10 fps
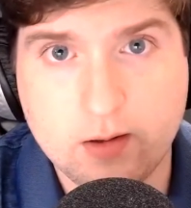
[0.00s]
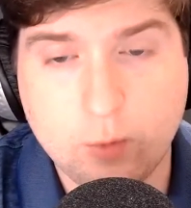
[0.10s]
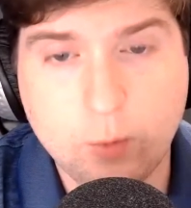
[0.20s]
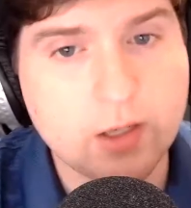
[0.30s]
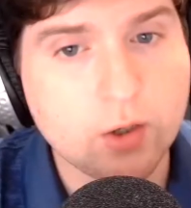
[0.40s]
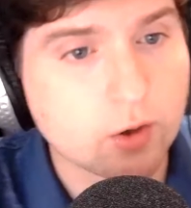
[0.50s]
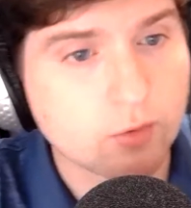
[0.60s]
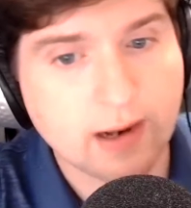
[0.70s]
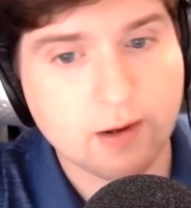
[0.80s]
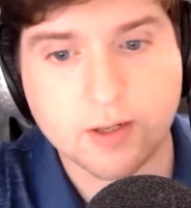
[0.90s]
We look
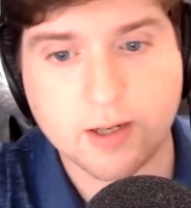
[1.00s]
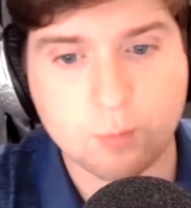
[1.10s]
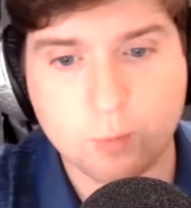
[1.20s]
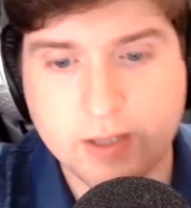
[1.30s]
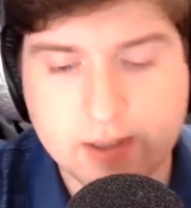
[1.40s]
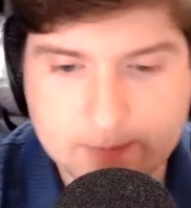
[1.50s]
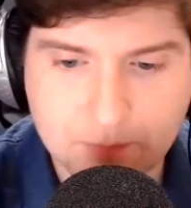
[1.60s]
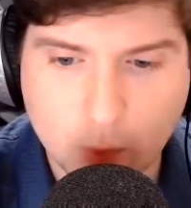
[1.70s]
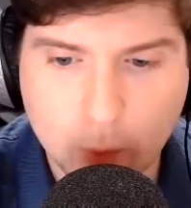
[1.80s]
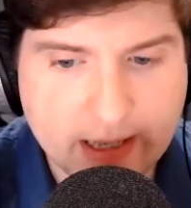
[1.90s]
around and we
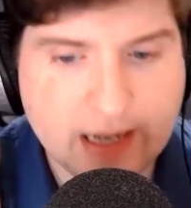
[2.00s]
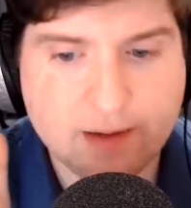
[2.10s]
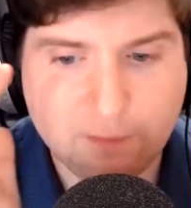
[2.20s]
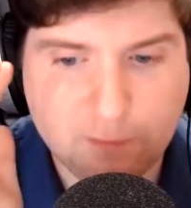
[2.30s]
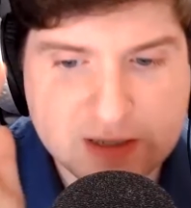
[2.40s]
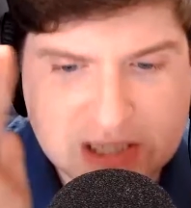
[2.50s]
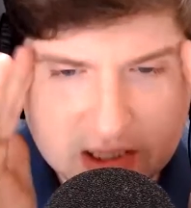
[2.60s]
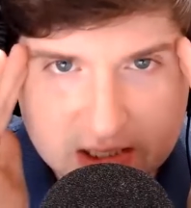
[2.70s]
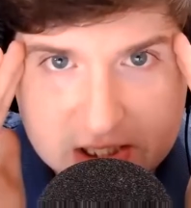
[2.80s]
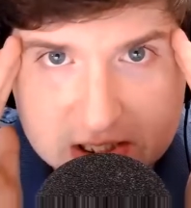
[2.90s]
can't
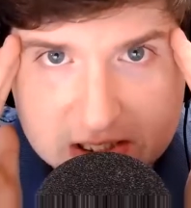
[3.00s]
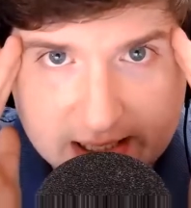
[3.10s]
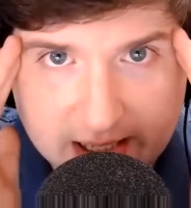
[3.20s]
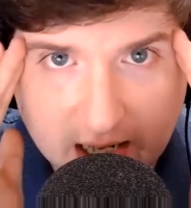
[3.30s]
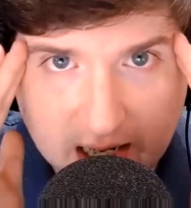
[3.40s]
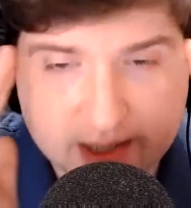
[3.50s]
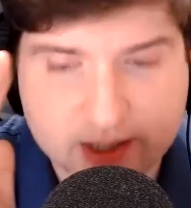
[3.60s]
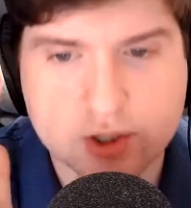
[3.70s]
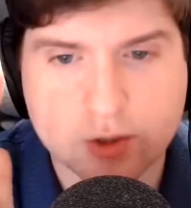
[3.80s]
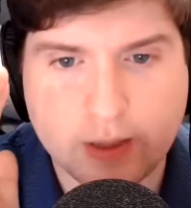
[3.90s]
physically see God,
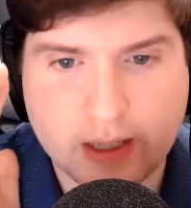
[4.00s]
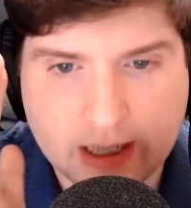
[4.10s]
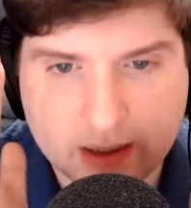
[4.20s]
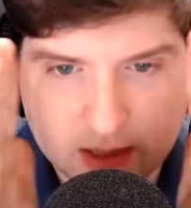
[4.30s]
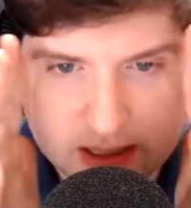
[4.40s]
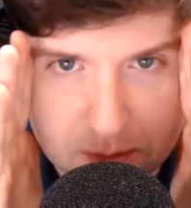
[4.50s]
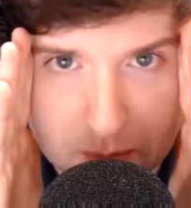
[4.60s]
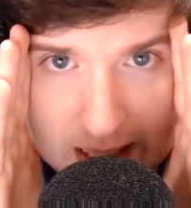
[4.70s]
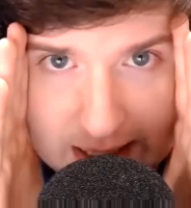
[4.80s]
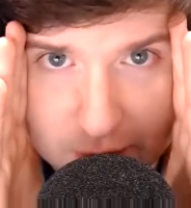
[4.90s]
and so we get these
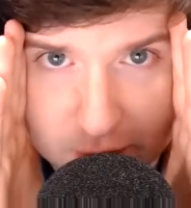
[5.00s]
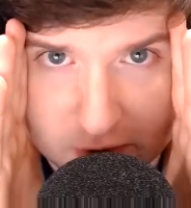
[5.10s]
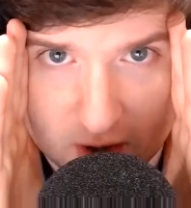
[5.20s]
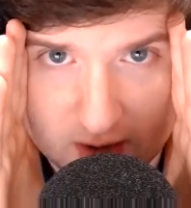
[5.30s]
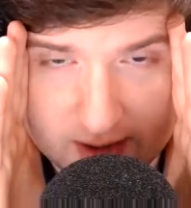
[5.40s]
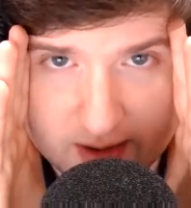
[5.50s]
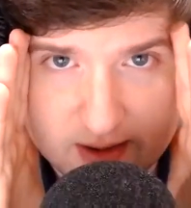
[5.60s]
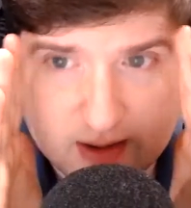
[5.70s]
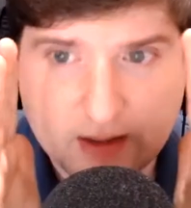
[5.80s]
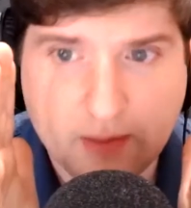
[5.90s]
blinders on
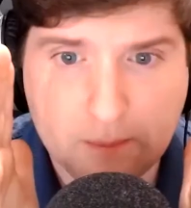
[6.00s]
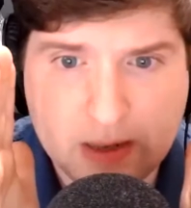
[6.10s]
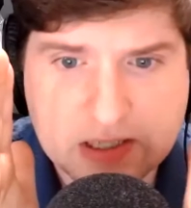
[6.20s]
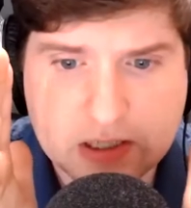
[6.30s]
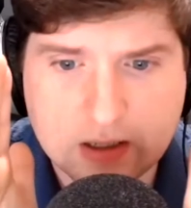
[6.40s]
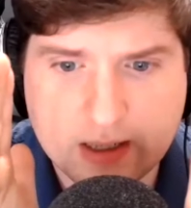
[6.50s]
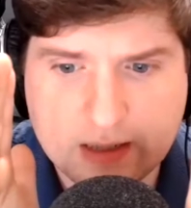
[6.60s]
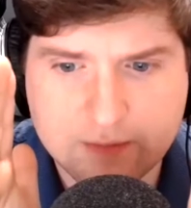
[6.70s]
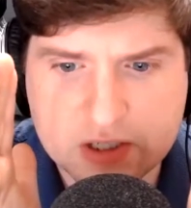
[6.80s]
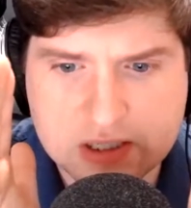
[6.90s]
that basically
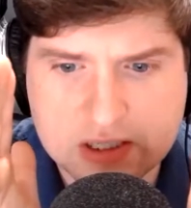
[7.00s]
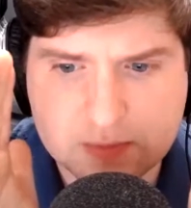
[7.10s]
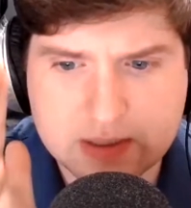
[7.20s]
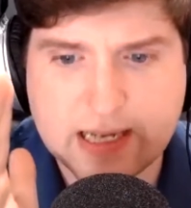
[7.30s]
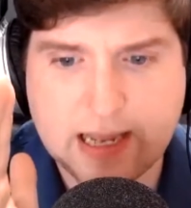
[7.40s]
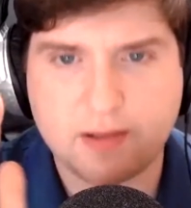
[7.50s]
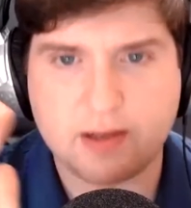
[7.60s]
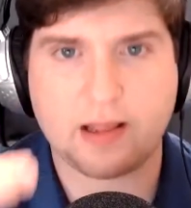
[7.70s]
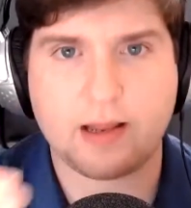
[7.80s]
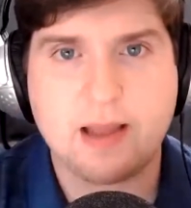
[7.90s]
give us this
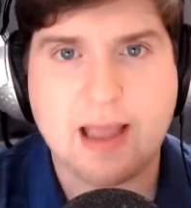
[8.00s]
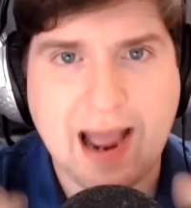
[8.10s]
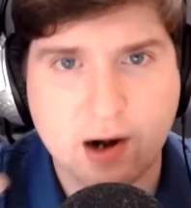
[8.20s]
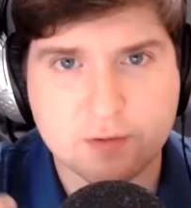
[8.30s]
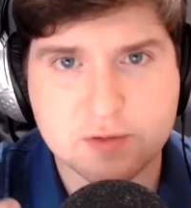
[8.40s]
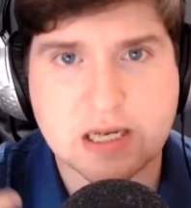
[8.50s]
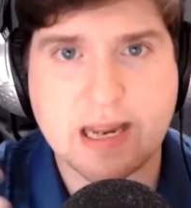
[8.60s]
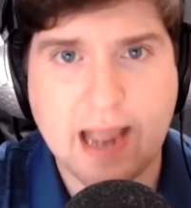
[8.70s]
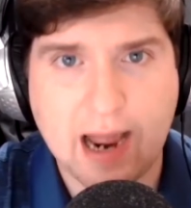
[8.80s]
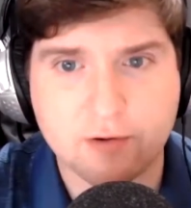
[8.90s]
mentality that out of
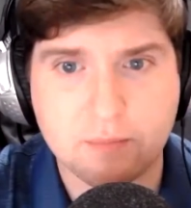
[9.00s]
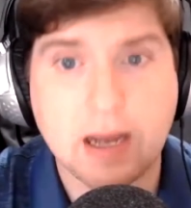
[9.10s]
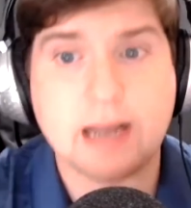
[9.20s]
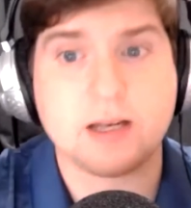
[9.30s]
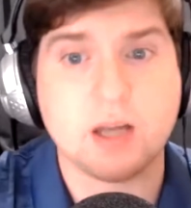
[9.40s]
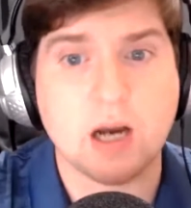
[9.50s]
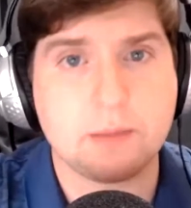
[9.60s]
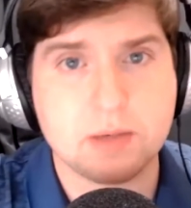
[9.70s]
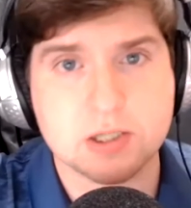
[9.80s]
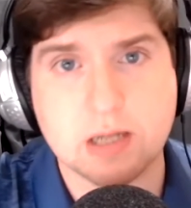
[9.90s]
sight, out of mind,
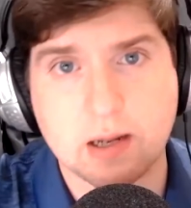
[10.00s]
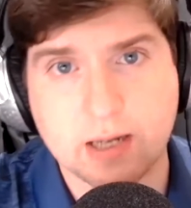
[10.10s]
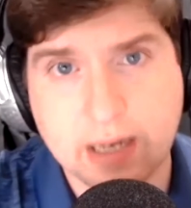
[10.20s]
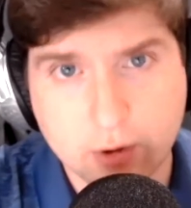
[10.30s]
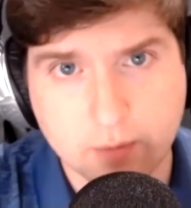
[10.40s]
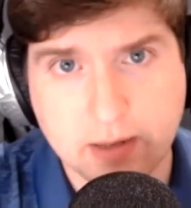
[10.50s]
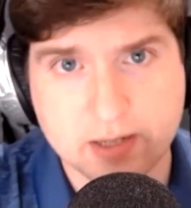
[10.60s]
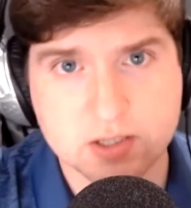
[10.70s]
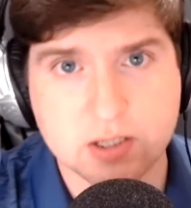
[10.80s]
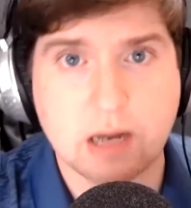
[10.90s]
God must not care
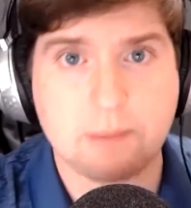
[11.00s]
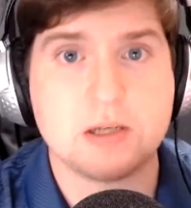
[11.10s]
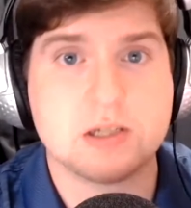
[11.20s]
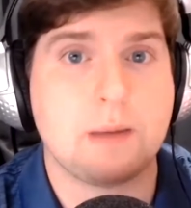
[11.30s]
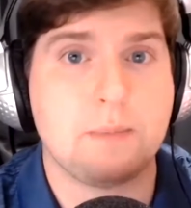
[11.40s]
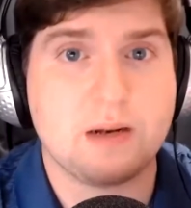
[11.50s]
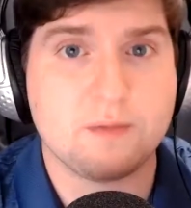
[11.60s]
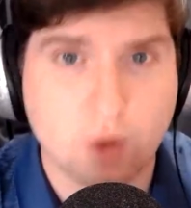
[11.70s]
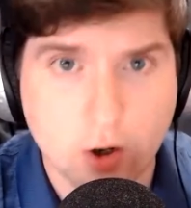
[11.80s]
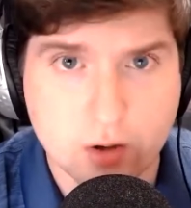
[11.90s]
about us. God must not be
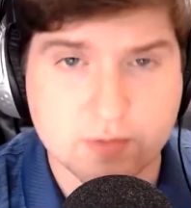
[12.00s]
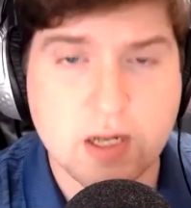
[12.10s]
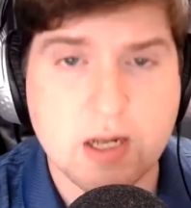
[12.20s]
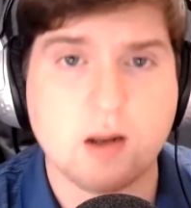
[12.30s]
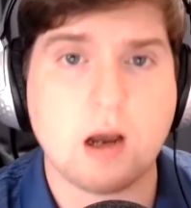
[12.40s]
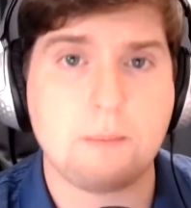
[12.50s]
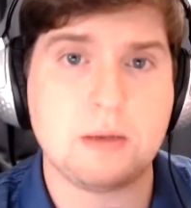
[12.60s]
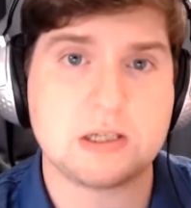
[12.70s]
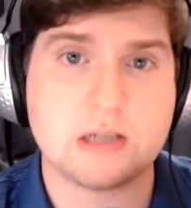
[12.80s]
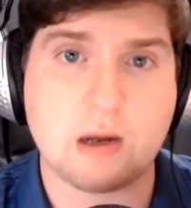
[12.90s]
involved. God
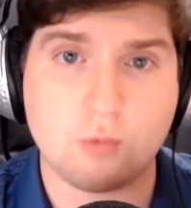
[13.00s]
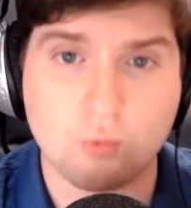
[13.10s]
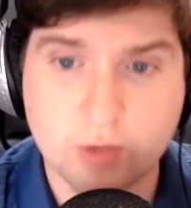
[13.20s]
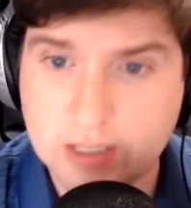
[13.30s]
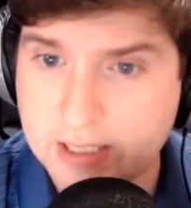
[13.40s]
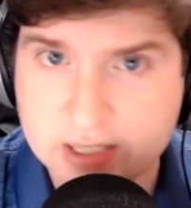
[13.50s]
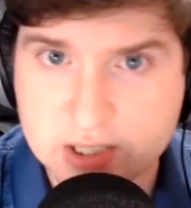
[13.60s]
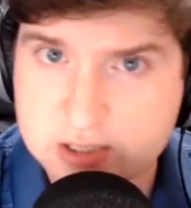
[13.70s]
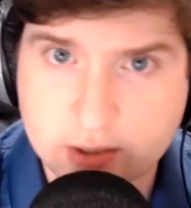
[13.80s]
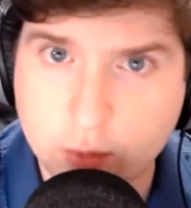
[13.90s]
must not really
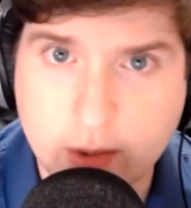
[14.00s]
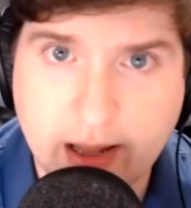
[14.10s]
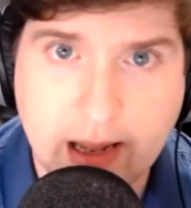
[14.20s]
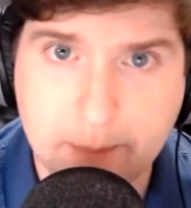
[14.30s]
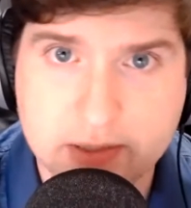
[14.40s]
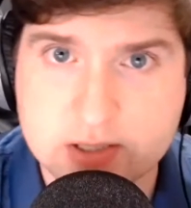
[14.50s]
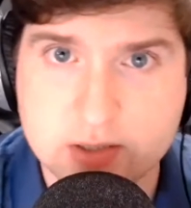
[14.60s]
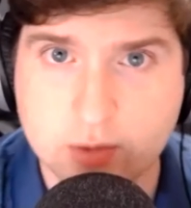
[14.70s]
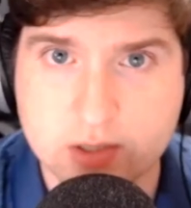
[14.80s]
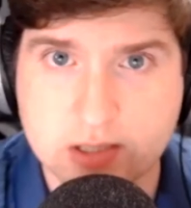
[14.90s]
consider what happens
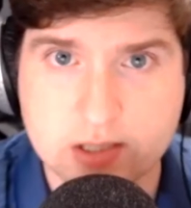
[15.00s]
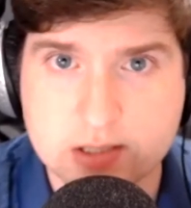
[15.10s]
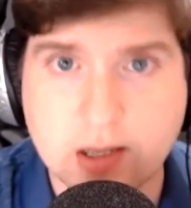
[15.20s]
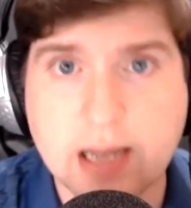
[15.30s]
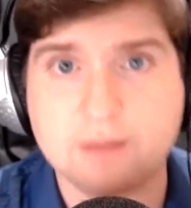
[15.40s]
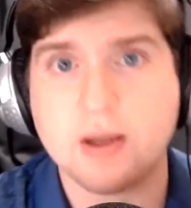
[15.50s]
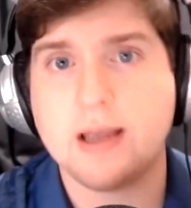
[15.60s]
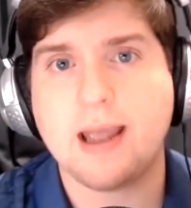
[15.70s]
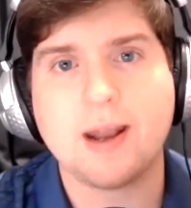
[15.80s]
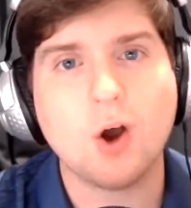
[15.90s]
to us in this life.
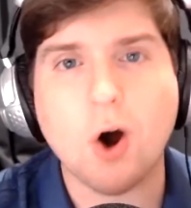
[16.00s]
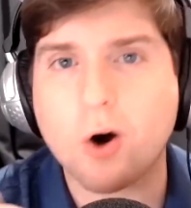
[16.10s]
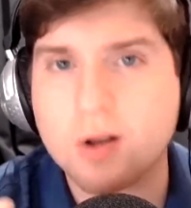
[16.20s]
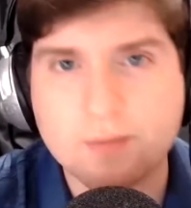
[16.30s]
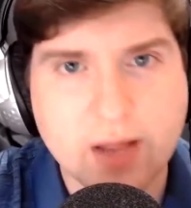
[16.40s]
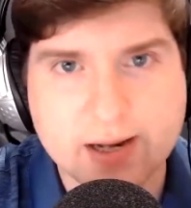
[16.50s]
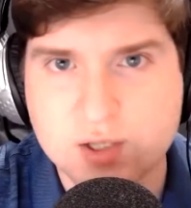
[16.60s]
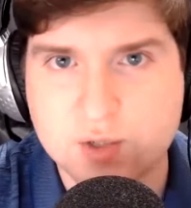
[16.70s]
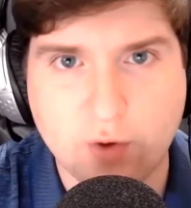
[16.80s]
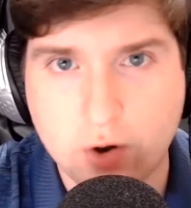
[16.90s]
And all of that
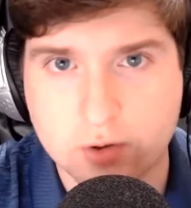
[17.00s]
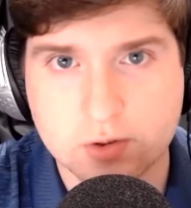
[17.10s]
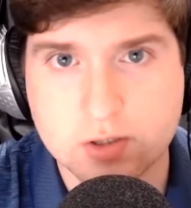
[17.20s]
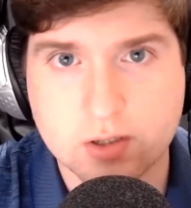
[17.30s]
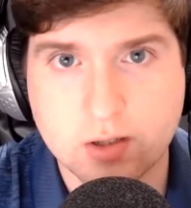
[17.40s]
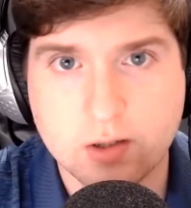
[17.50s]
is false.